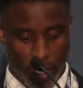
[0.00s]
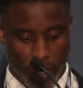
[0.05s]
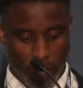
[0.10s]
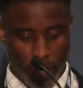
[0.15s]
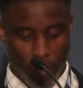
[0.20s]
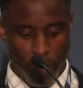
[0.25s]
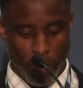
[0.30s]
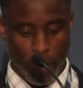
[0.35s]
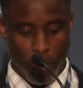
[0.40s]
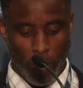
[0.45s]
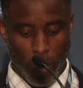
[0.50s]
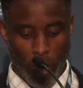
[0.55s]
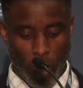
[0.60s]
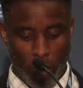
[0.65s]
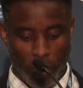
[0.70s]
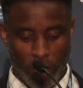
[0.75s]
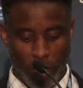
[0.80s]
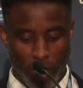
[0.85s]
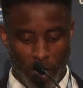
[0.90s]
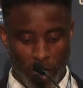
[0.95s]
People
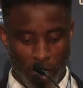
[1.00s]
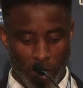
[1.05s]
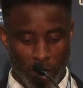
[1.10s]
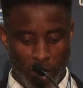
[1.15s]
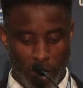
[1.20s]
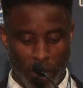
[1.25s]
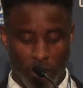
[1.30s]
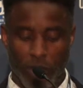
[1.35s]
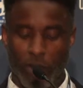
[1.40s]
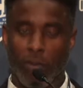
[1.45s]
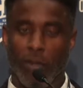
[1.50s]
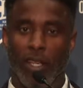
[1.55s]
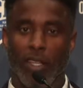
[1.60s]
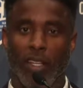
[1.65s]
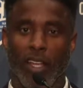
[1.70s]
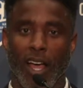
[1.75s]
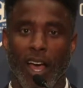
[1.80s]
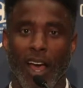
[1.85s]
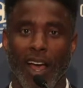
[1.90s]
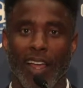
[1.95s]
often underestimate
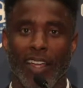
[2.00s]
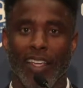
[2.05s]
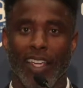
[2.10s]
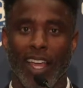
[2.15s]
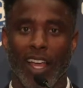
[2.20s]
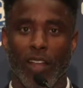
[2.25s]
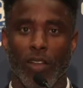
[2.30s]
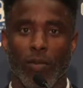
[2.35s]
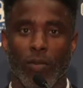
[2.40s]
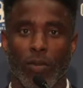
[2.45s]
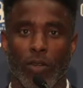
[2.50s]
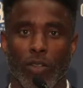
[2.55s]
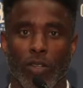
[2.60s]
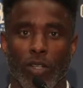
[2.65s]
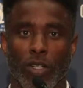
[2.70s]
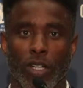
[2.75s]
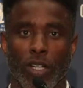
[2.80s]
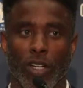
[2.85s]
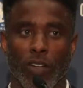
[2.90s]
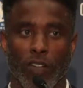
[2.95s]
the high caliber
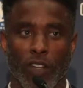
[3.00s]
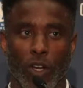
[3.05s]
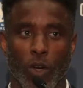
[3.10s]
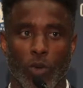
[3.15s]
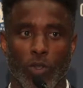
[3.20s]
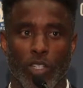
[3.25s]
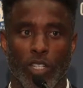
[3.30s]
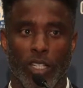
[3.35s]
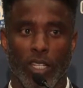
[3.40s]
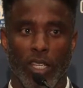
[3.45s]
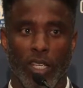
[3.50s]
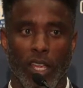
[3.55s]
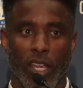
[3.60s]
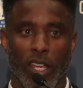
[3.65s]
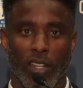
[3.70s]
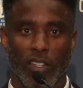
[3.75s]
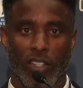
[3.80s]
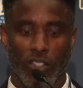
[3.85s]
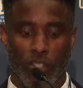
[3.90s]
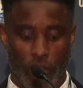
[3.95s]
of coaching
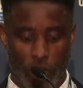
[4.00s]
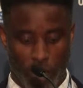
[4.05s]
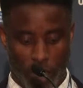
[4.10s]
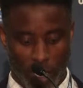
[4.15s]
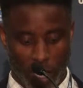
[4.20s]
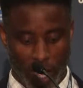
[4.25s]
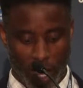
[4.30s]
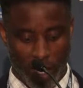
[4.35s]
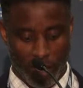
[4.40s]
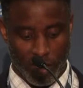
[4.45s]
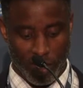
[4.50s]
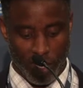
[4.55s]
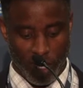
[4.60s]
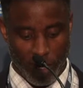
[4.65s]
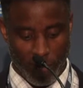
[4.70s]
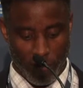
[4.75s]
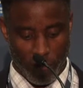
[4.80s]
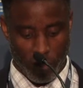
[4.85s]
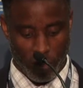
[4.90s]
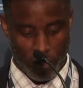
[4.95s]
at the junior college
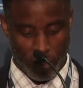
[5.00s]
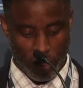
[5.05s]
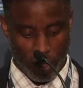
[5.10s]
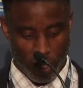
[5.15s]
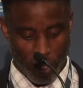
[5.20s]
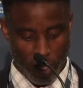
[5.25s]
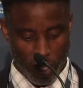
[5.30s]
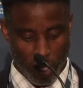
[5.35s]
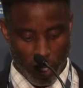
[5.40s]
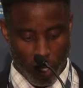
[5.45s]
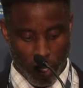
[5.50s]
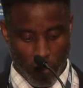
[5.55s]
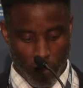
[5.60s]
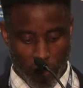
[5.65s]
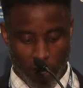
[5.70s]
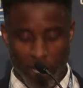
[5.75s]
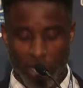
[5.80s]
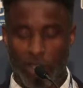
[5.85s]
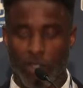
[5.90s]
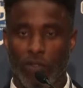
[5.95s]
level.
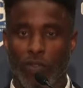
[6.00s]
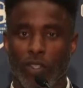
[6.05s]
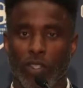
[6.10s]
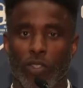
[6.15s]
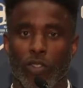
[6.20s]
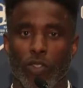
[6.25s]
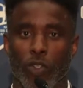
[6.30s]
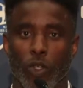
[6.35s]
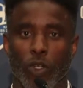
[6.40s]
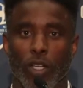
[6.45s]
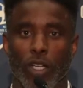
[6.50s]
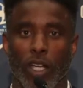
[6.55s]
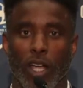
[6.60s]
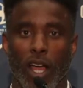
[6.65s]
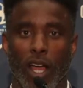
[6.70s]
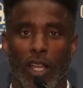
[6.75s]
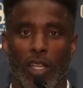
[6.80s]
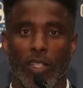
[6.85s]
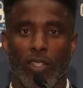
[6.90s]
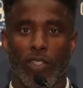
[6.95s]
Bakersfield Junior
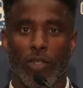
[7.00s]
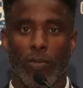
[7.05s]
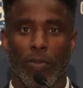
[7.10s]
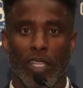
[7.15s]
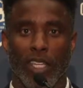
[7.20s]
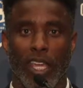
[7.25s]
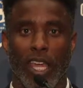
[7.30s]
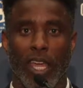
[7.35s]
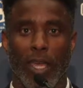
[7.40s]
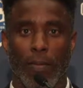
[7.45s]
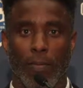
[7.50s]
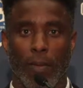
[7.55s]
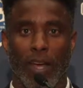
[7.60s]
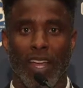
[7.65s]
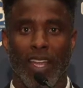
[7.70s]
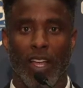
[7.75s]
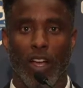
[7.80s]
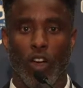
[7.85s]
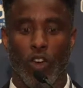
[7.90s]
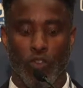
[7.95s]
College became
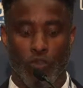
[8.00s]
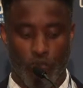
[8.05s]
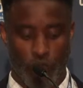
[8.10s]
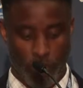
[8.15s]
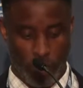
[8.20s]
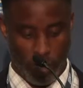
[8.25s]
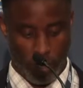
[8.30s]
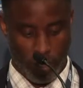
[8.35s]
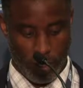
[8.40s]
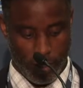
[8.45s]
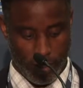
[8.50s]
my home.